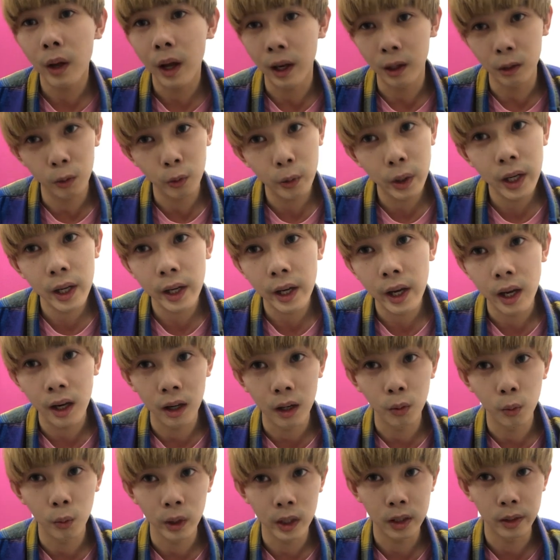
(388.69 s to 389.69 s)
I don't really
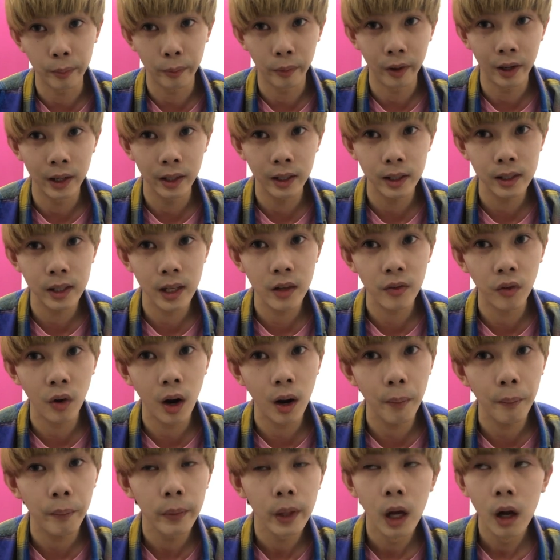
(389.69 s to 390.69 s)
care which brand is it
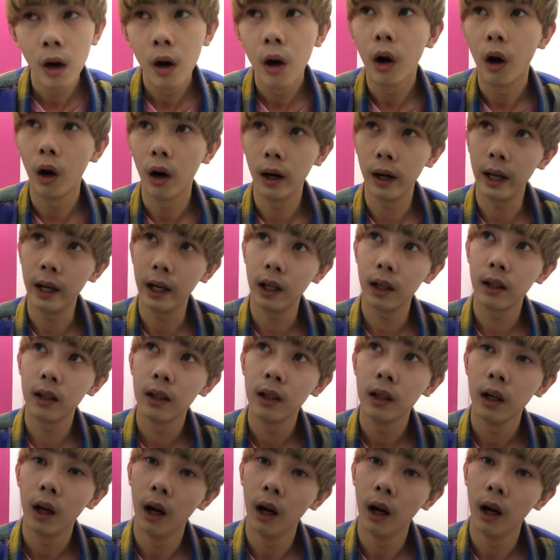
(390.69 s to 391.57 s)
from or like